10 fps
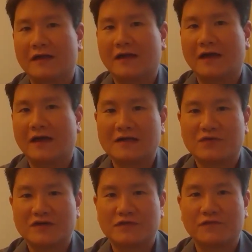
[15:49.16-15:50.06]
I got a last
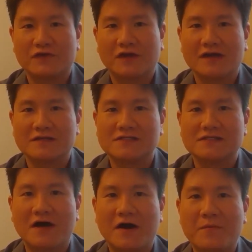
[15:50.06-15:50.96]
question for you guys.
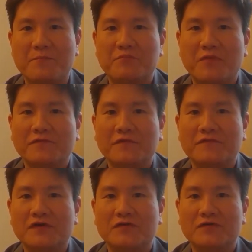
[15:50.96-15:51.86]
Both of
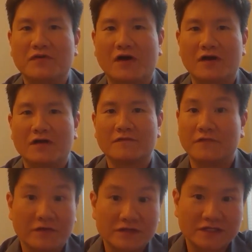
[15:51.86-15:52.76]
you are
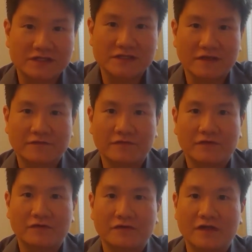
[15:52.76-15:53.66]
very
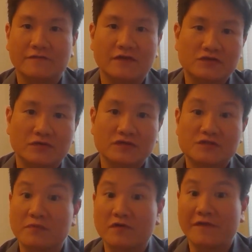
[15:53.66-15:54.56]
successful individuals,
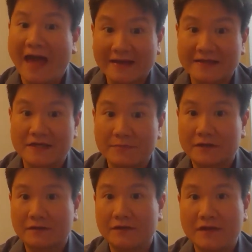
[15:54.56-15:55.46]
both
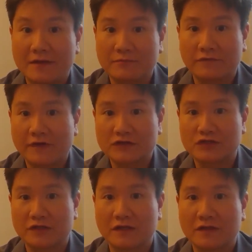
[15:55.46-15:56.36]
academically and
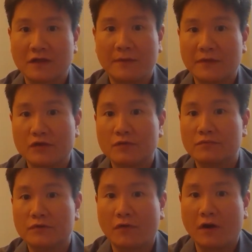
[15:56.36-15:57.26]
professionally. I mean,
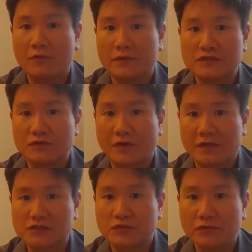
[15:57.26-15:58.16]
you all went to great
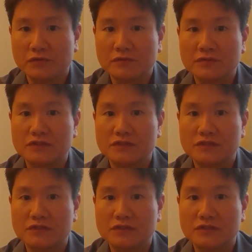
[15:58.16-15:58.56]
schools.